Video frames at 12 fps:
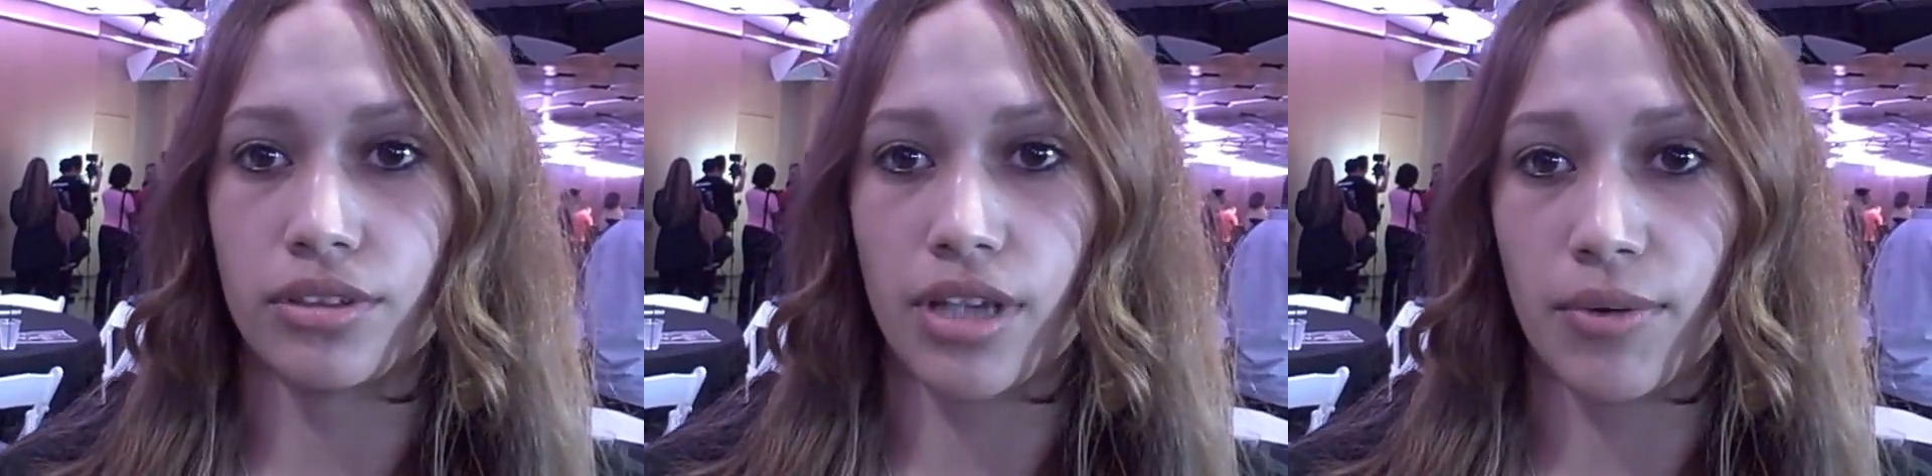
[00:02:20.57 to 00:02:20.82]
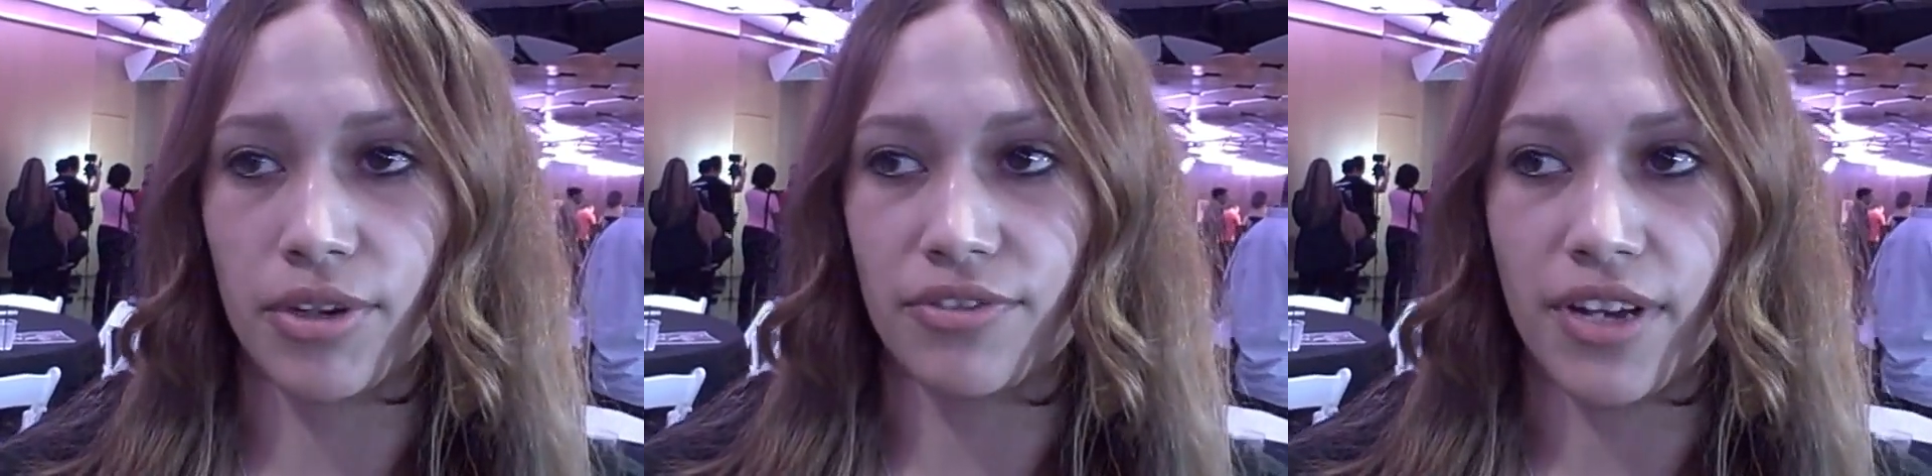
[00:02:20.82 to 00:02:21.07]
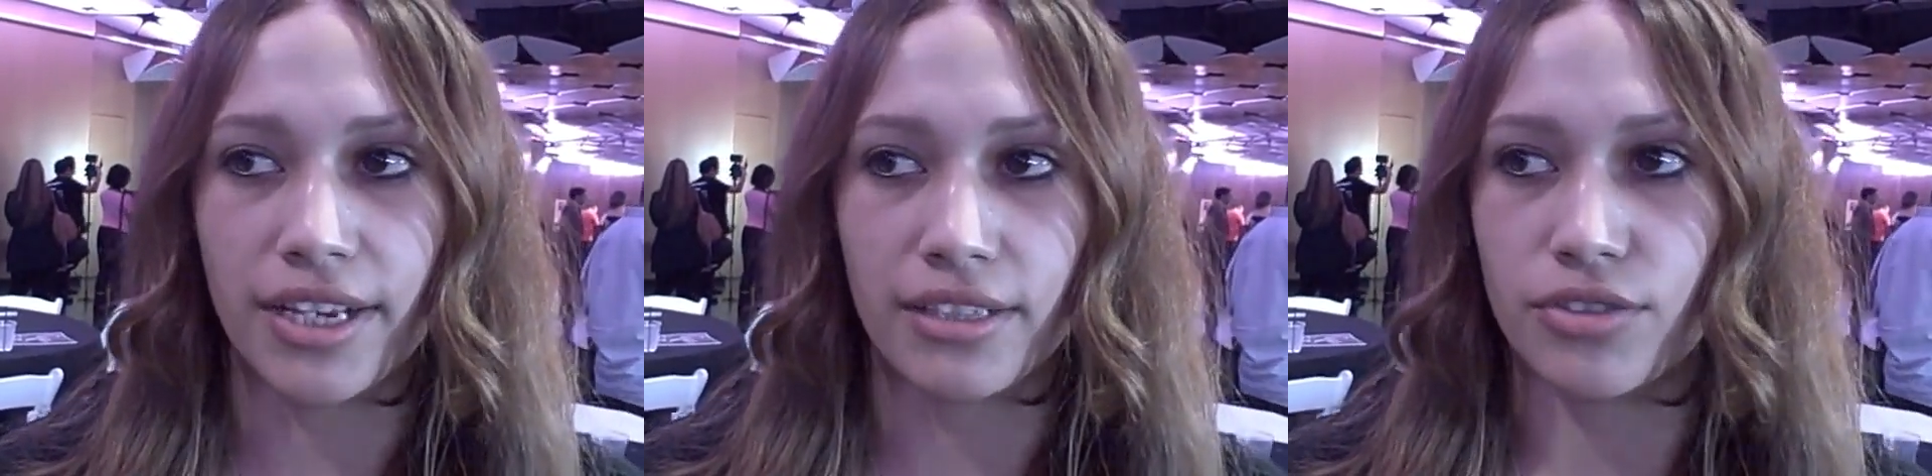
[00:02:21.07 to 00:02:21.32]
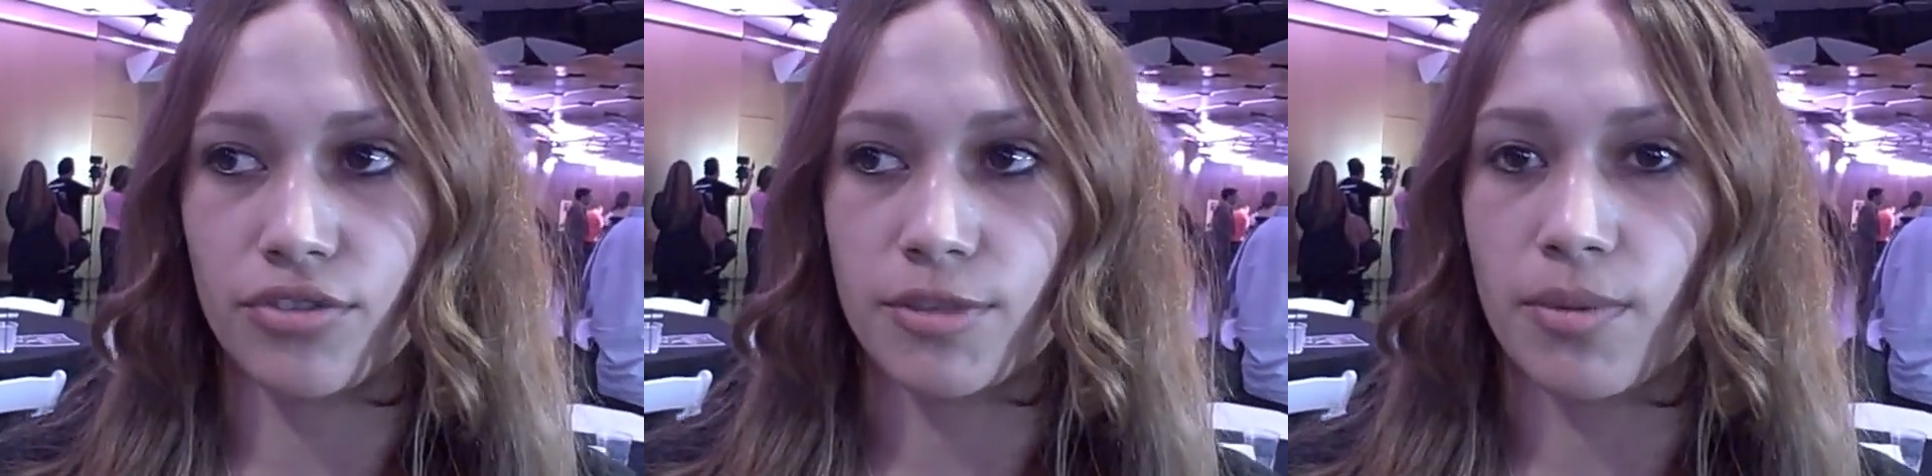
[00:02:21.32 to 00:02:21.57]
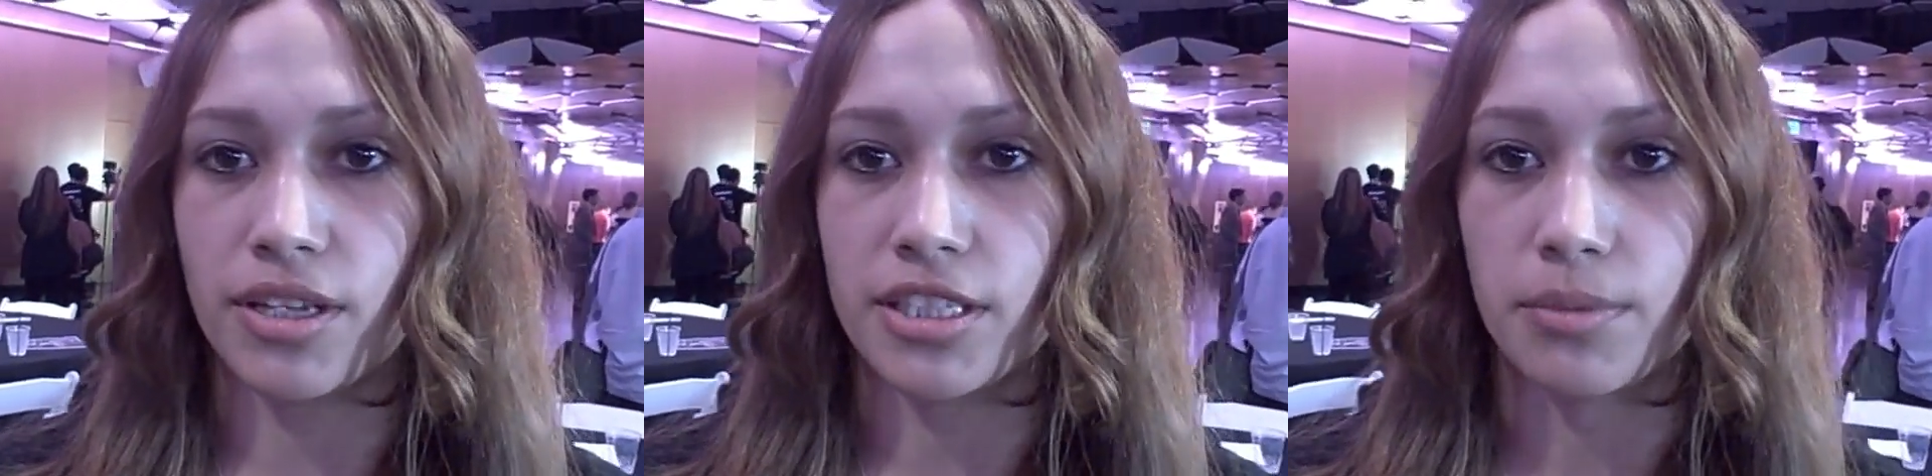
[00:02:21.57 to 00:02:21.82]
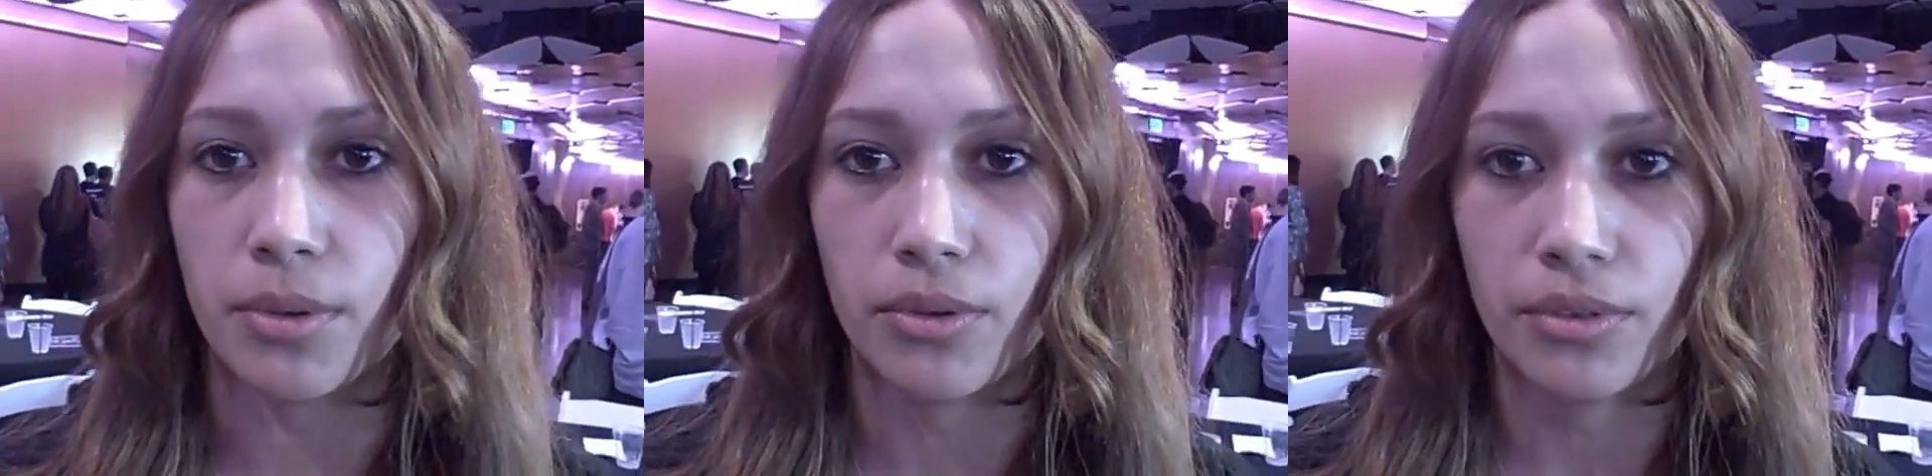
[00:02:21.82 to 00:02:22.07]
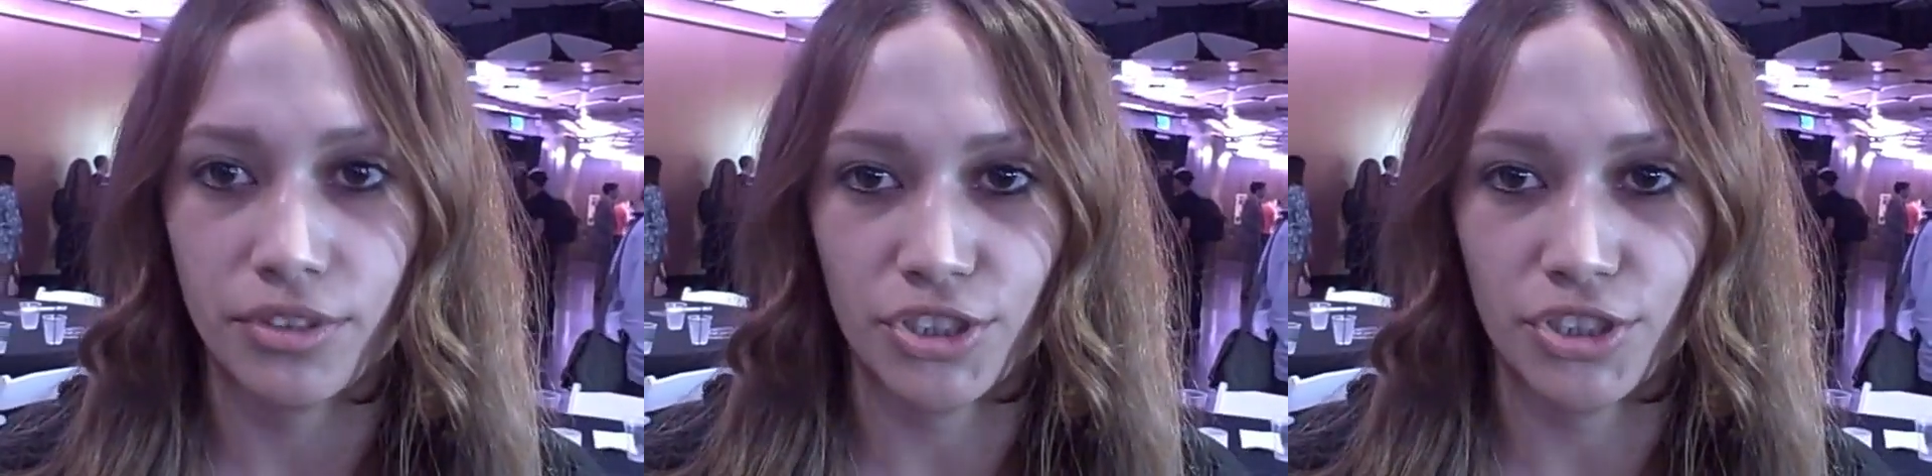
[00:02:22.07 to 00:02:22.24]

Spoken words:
I want to fight as soon as possible.